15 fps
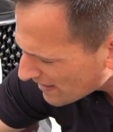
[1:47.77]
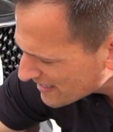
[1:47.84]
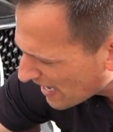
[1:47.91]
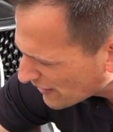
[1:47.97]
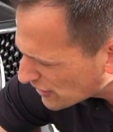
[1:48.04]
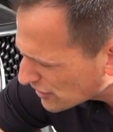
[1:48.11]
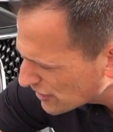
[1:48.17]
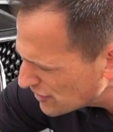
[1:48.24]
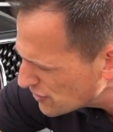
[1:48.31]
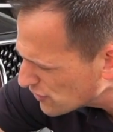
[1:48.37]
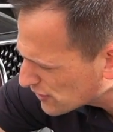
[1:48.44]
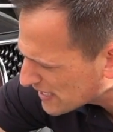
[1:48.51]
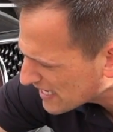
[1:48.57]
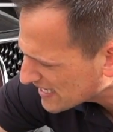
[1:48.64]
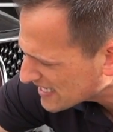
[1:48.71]
Now the good
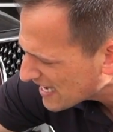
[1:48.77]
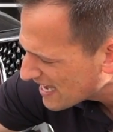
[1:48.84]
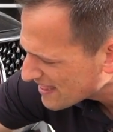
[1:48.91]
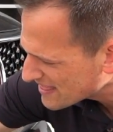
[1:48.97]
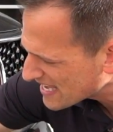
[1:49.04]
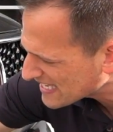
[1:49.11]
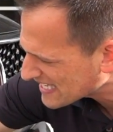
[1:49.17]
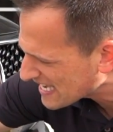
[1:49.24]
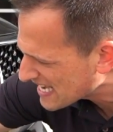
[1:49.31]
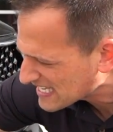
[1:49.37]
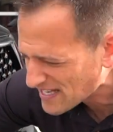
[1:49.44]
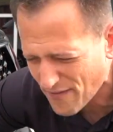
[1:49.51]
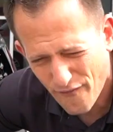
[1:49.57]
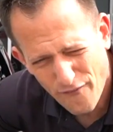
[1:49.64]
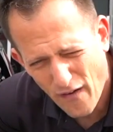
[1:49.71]
news is this
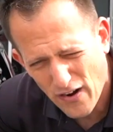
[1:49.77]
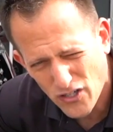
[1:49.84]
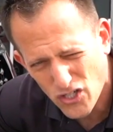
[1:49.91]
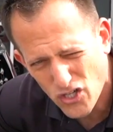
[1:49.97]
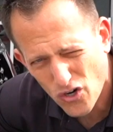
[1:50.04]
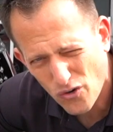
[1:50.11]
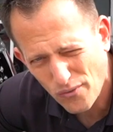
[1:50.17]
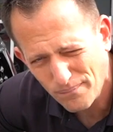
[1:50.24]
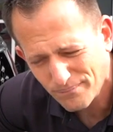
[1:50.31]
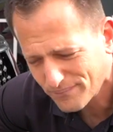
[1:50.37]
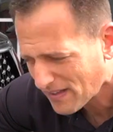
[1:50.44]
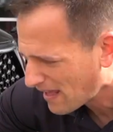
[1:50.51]
isn't functional,